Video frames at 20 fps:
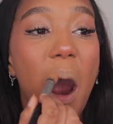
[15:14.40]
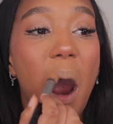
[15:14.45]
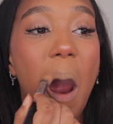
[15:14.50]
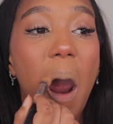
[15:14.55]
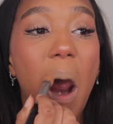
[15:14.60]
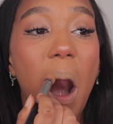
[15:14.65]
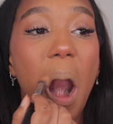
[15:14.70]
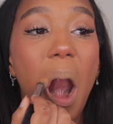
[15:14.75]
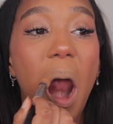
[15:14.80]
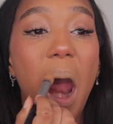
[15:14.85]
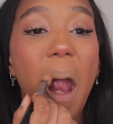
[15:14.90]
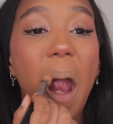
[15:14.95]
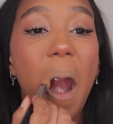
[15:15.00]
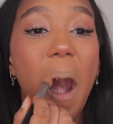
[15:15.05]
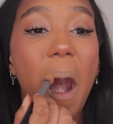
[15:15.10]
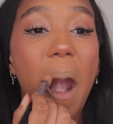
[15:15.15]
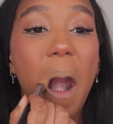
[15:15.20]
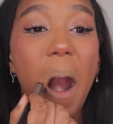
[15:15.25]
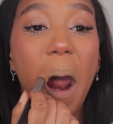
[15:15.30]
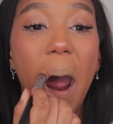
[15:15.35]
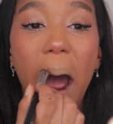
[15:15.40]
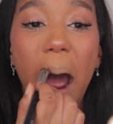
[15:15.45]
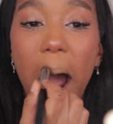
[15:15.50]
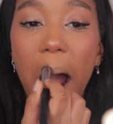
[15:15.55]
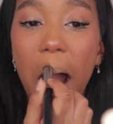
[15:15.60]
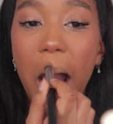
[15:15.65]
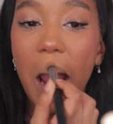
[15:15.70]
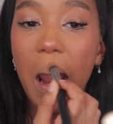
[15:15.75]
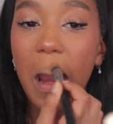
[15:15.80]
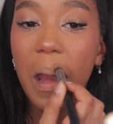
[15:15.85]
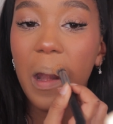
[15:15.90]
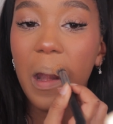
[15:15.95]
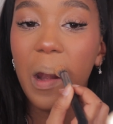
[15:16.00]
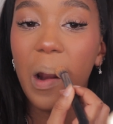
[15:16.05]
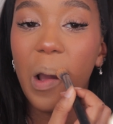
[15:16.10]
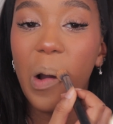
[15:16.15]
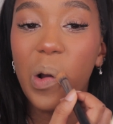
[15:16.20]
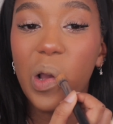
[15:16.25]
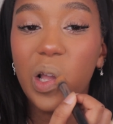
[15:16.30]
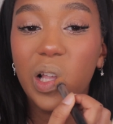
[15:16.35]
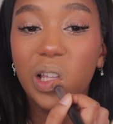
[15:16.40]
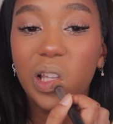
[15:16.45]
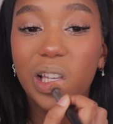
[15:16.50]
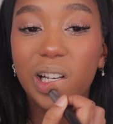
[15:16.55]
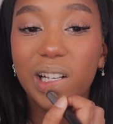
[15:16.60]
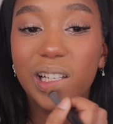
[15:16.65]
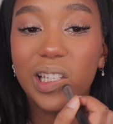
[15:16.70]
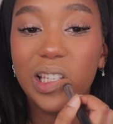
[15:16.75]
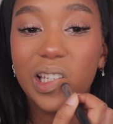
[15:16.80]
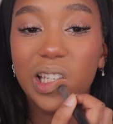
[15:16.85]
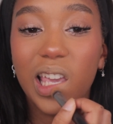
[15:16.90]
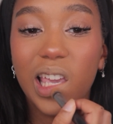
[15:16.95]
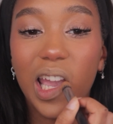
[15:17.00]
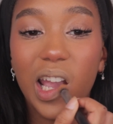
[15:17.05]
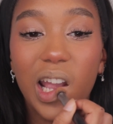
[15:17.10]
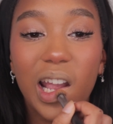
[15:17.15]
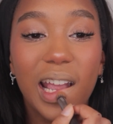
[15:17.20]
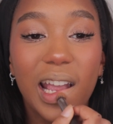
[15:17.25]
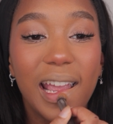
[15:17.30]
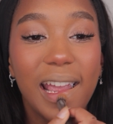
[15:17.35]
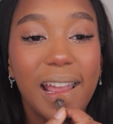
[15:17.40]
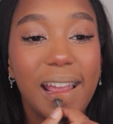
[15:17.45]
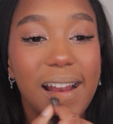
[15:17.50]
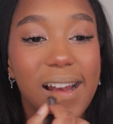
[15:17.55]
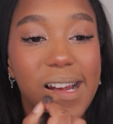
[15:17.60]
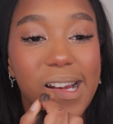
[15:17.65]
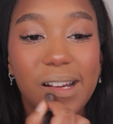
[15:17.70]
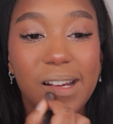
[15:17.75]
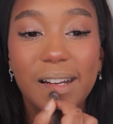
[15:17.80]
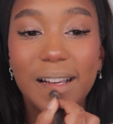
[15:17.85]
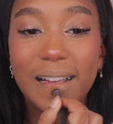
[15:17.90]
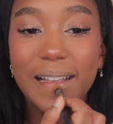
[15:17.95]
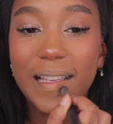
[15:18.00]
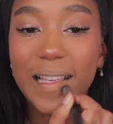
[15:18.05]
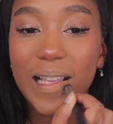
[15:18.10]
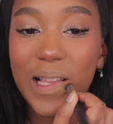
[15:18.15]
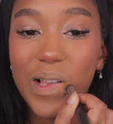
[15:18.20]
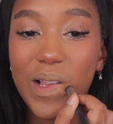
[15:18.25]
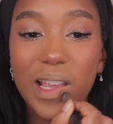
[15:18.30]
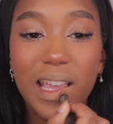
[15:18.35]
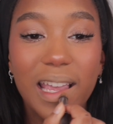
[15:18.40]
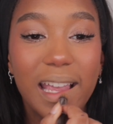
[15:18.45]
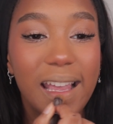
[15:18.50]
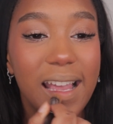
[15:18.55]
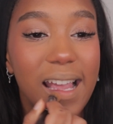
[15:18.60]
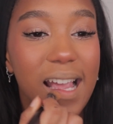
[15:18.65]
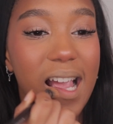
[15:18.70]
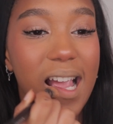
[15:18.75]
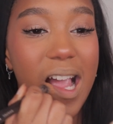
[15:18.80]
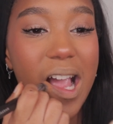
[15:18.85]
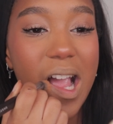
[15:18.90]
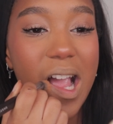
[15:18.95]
Okay, yeah, I know it looks scary, trust me.